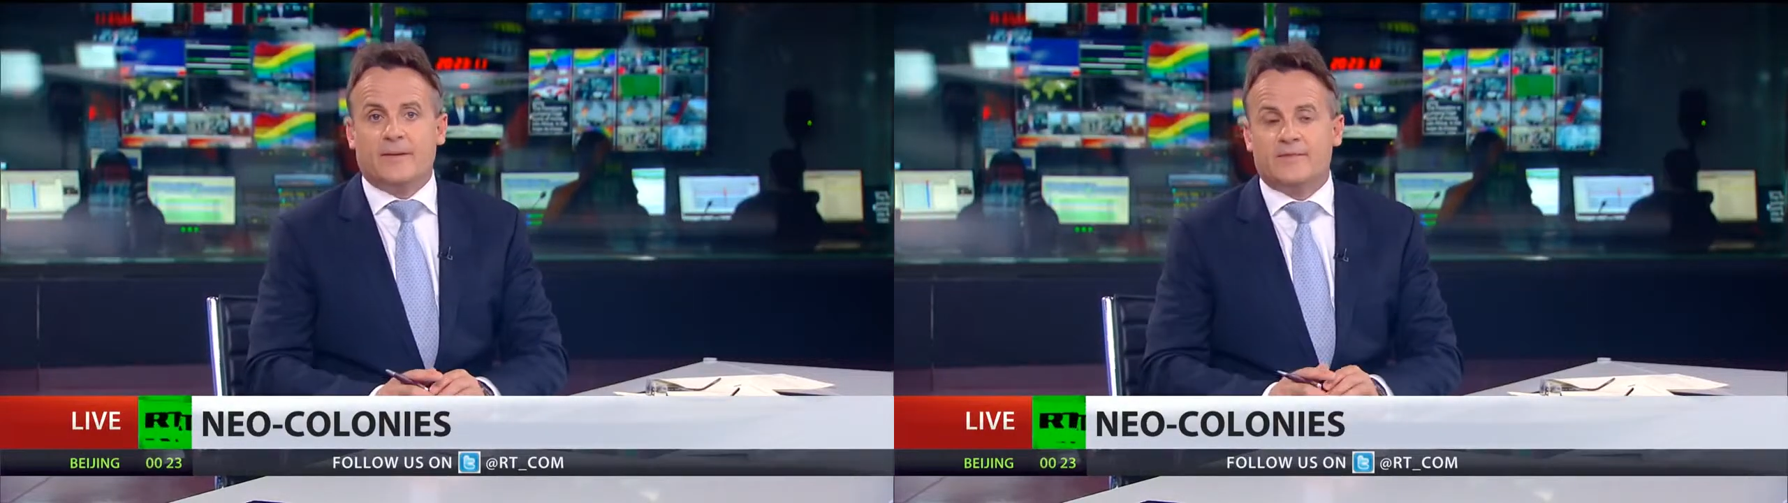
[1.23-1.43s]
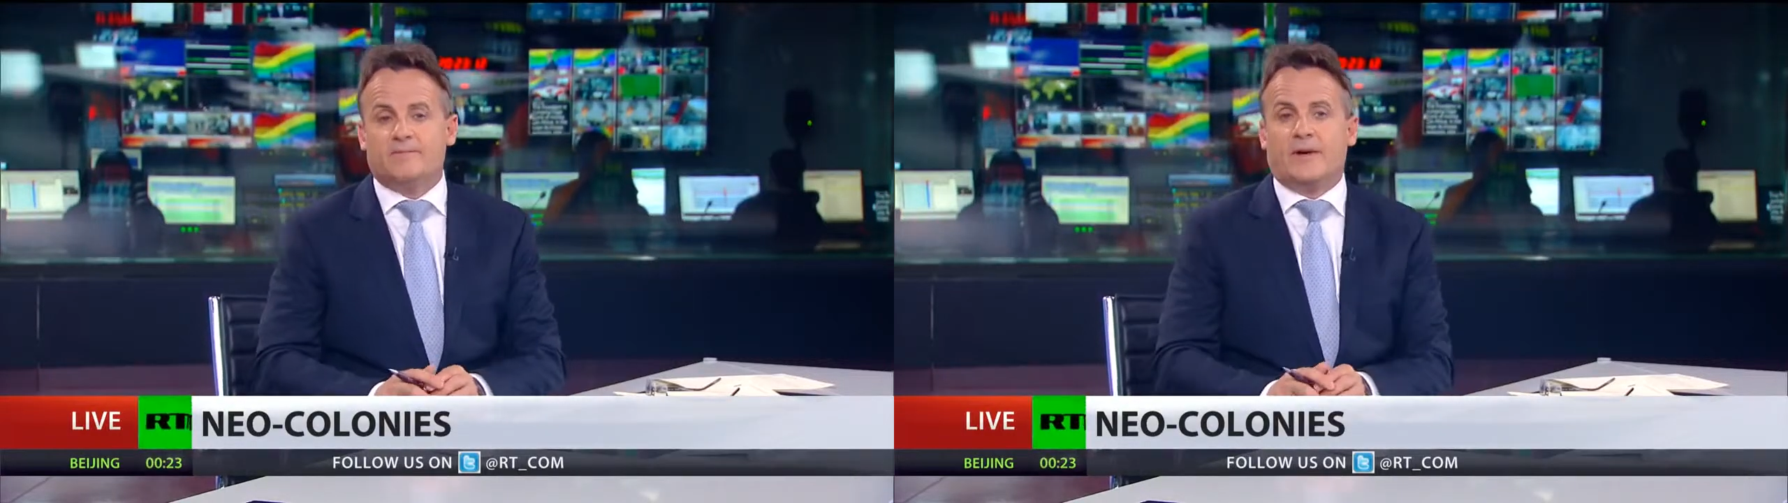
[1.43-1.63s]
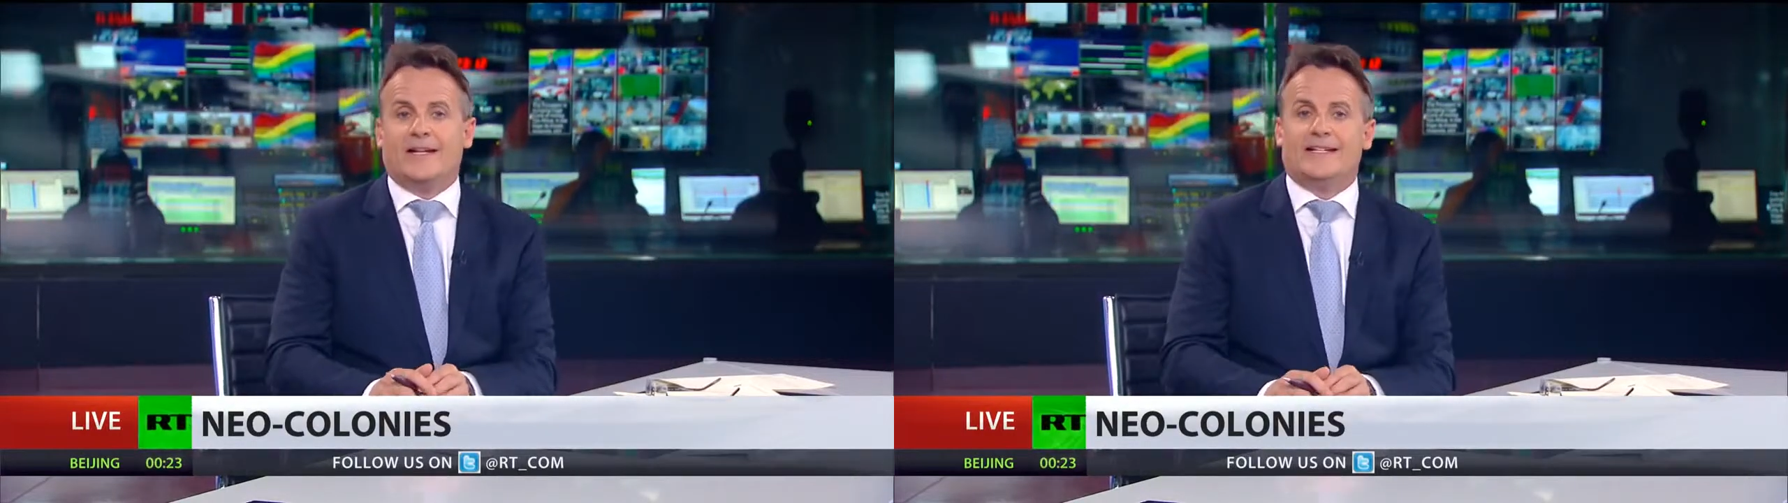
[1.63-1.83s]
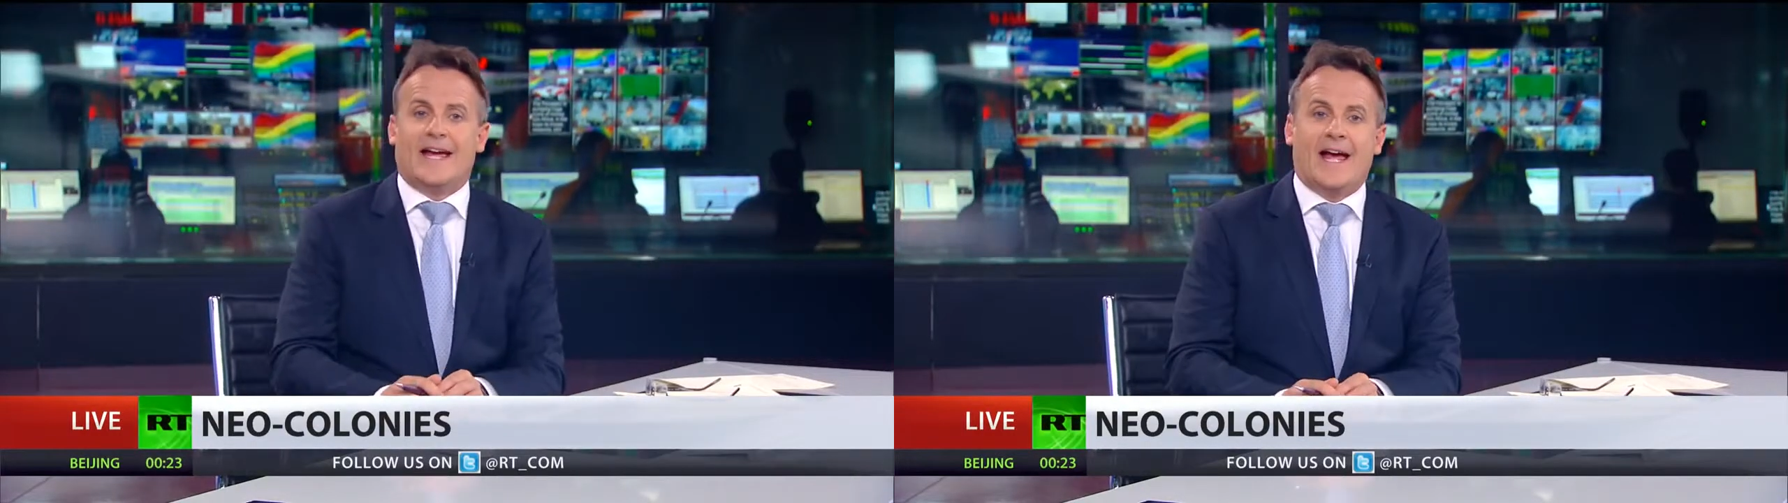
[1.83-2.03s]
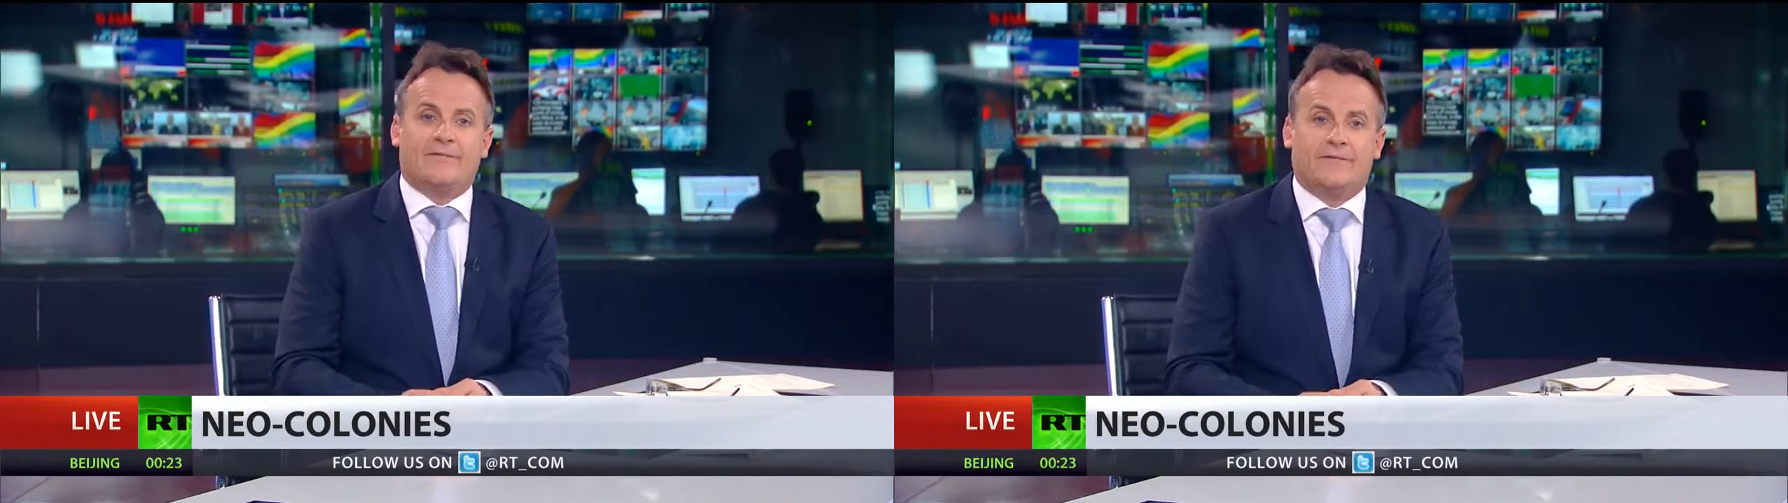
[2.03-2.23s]
sums of money
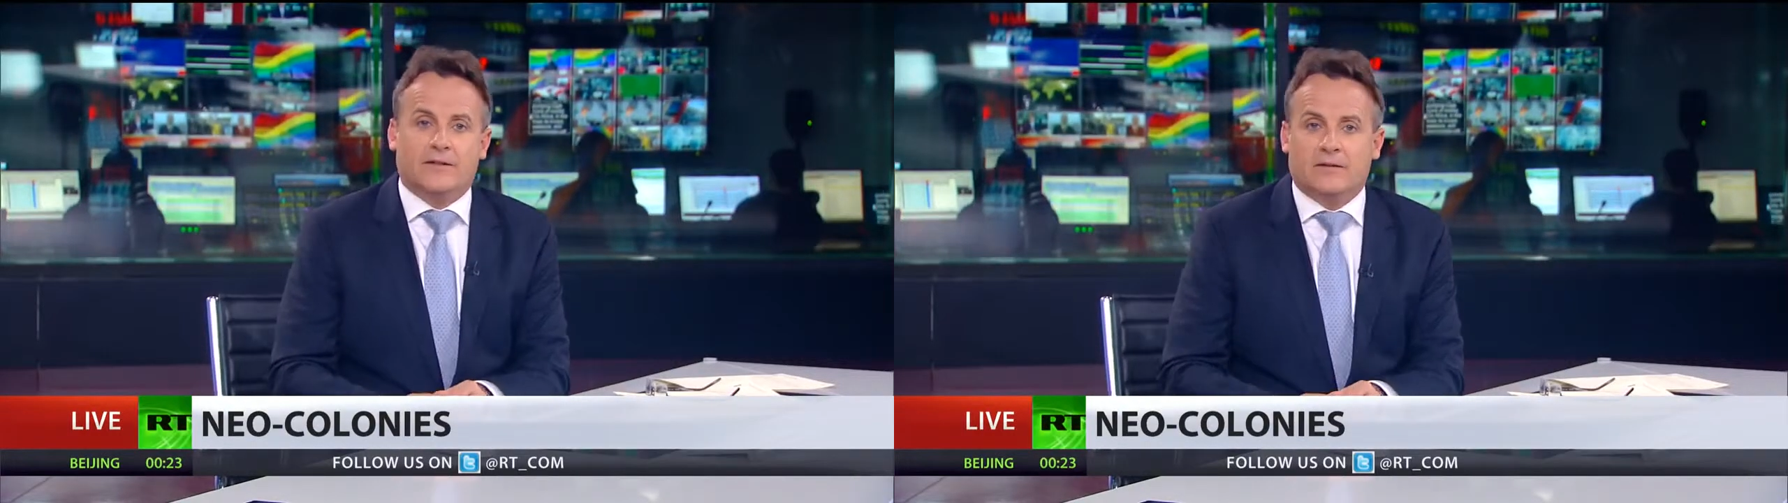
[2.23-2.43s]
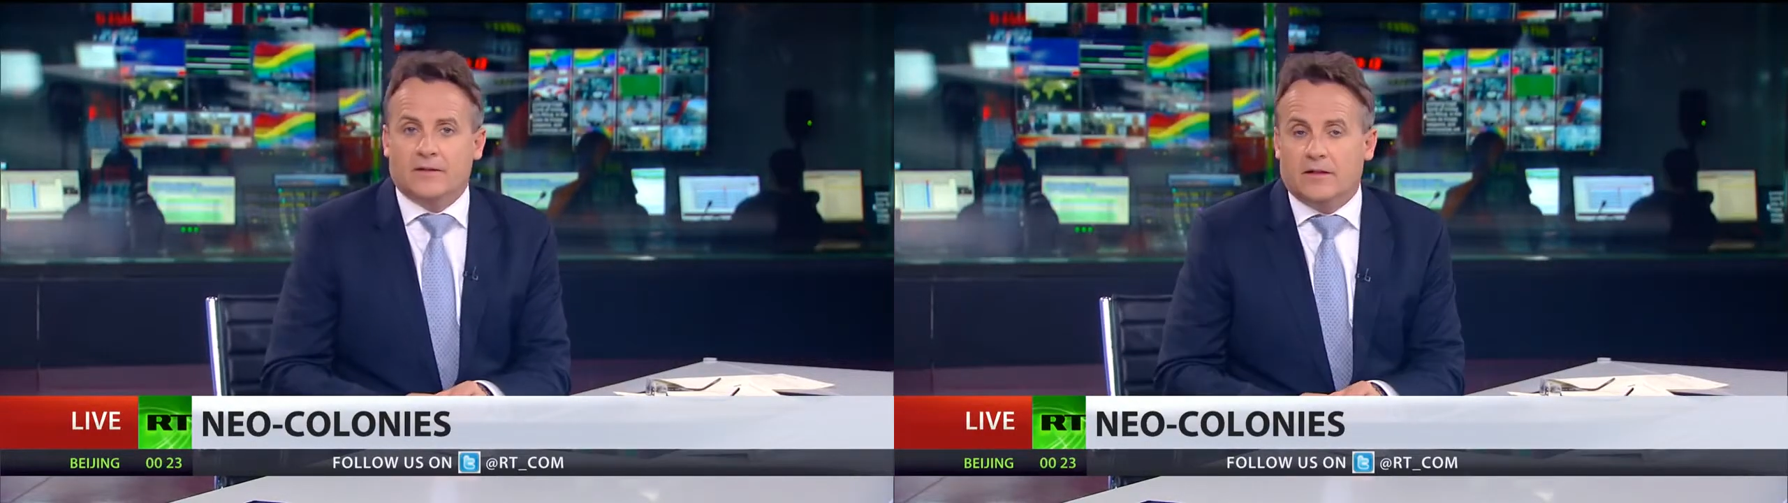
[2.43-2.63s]
into Africa